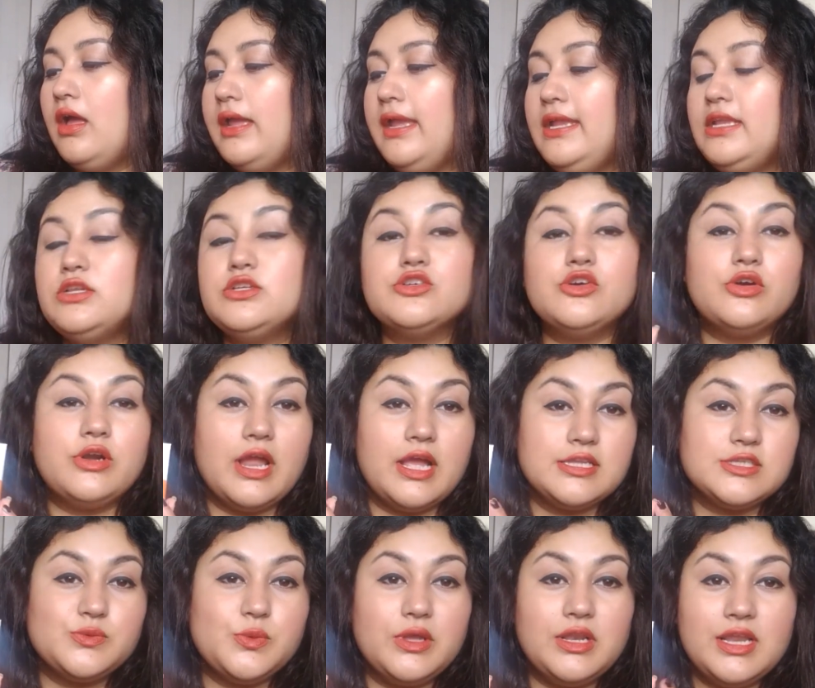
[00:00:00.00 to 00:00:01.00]
indoor
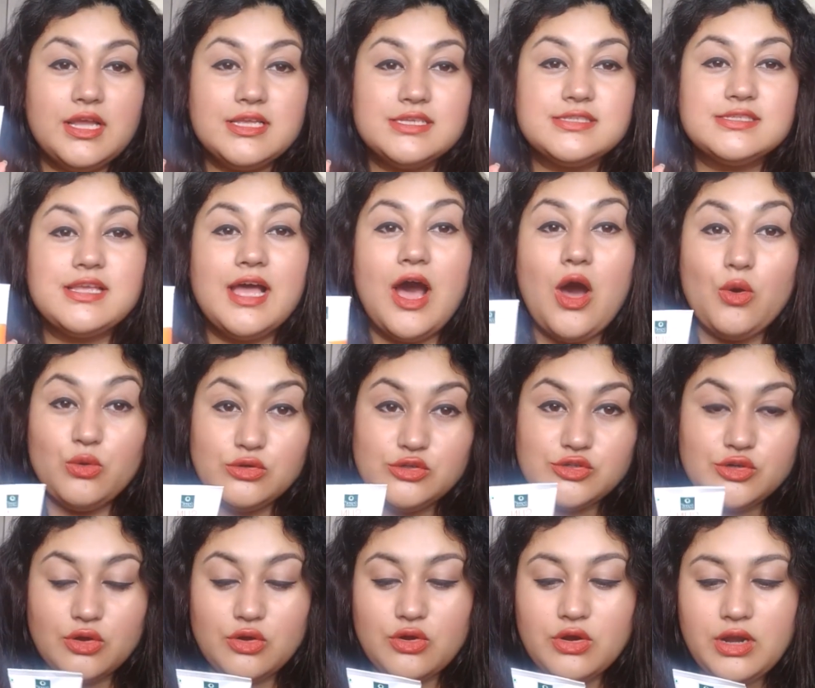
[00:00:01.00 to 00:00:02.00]
as well as
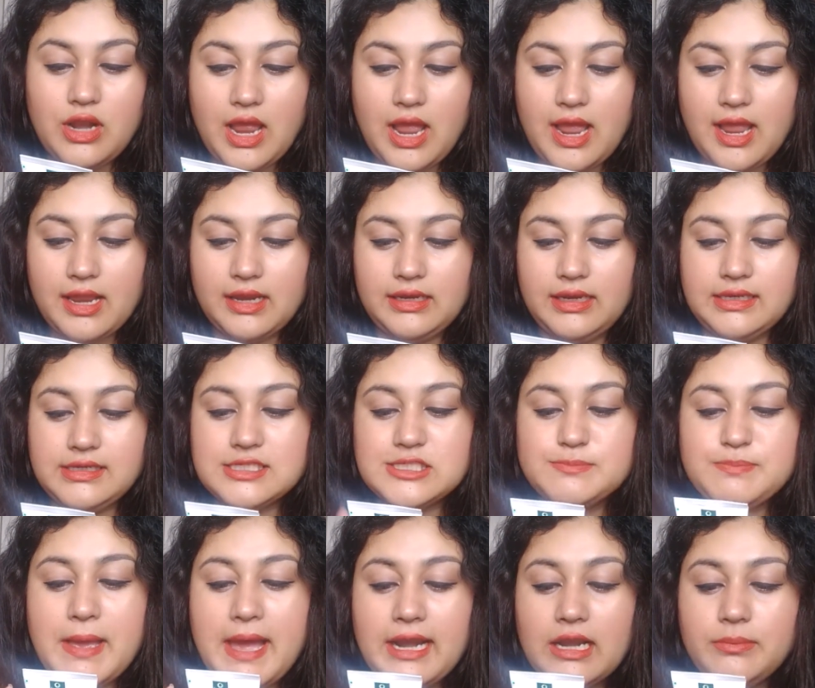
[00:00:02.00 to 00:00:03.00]
outdoor, and it
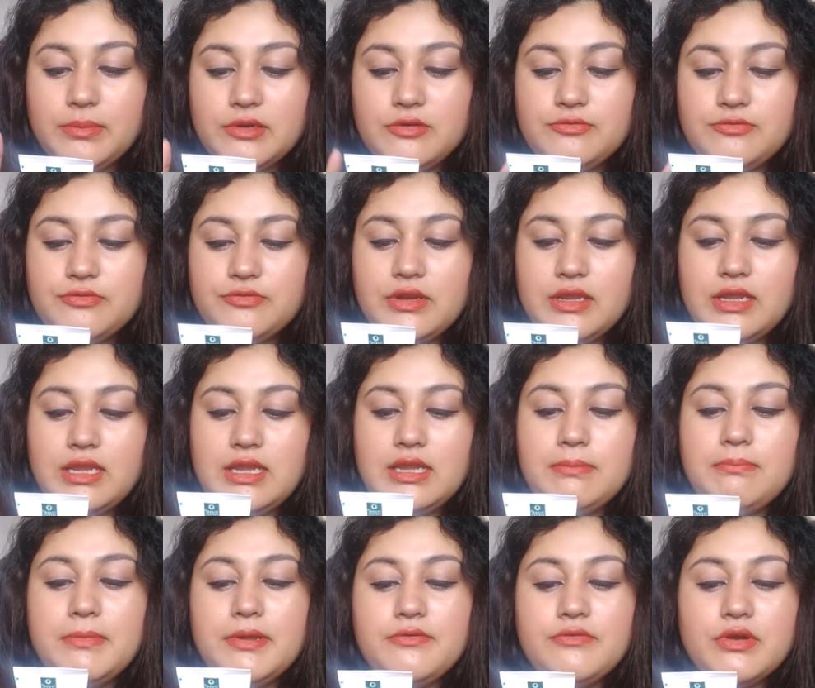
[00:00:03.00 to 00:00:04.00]
is paraben
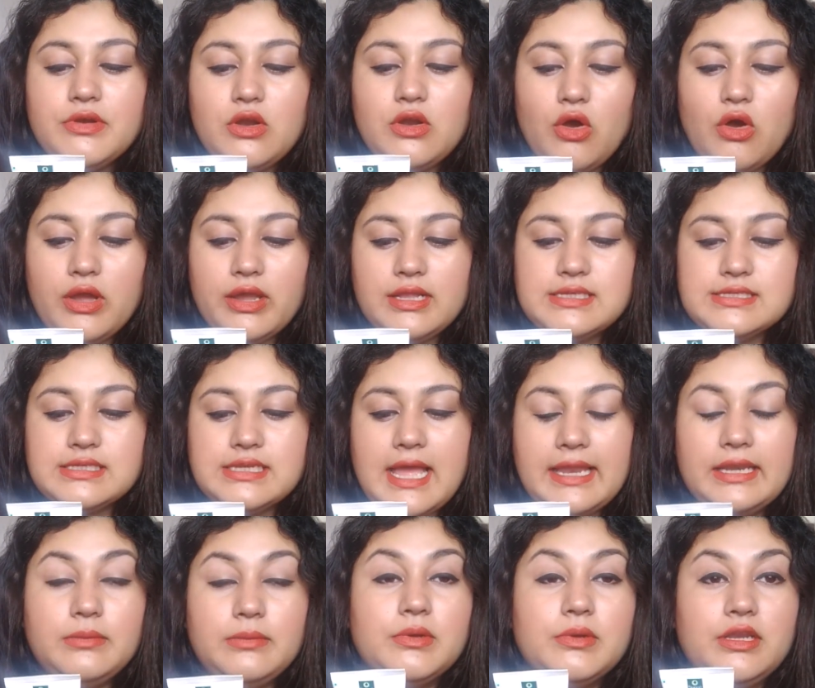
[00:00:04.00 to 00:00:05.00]
free, mineral oils and
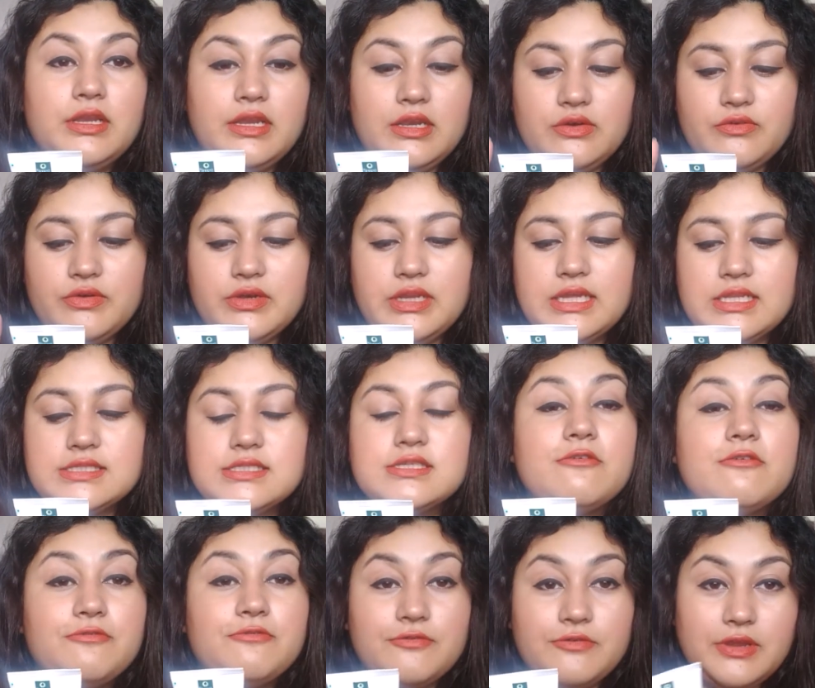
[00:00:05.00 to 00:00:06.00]
animal ingredients
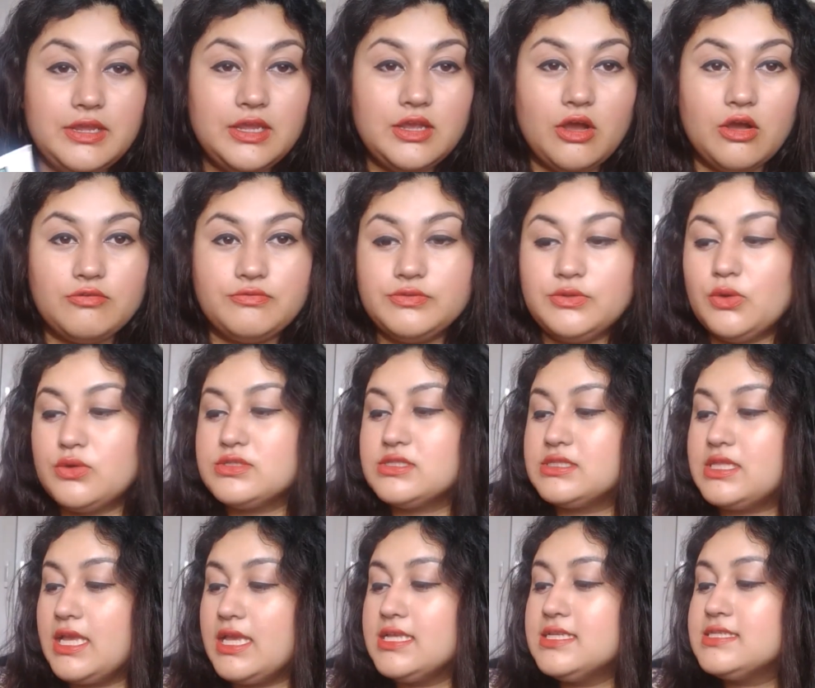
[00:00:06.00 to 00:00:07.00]
free of those
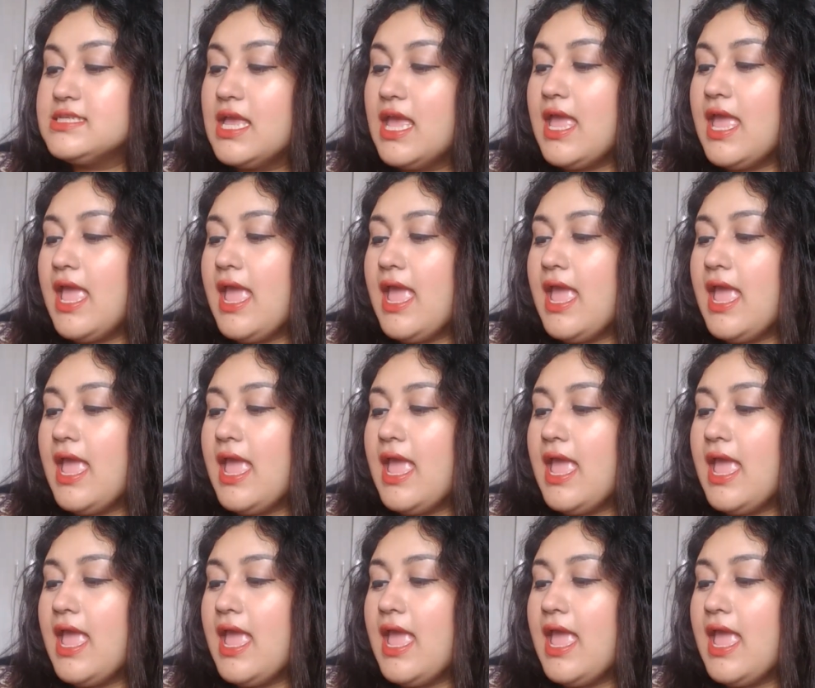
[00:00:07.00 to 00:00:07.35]
things.